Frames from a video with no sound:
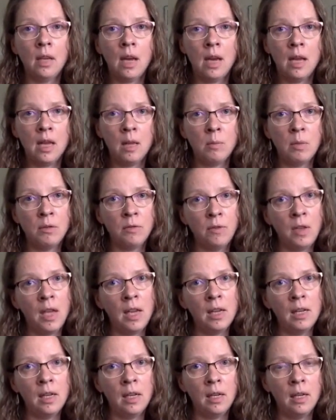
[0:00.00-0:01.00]
I am a
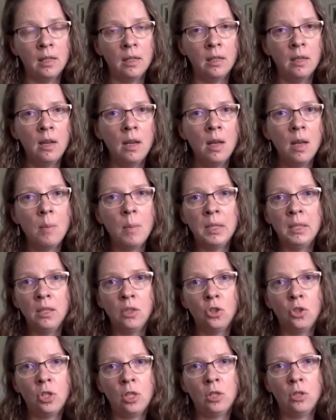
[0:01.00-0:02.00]
failure, but
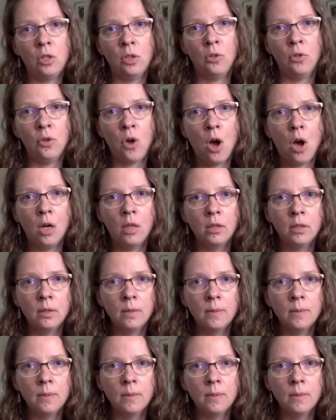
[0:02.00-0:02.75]
it's just a thought.